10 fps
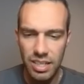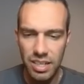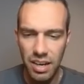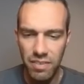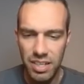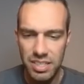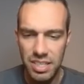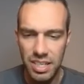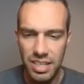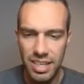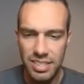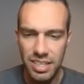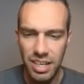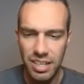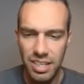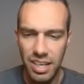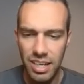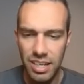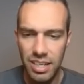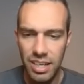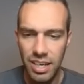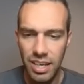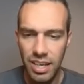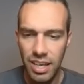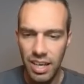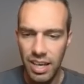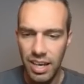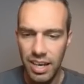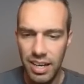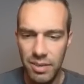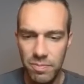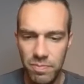kind of like a sneak glass cannon. But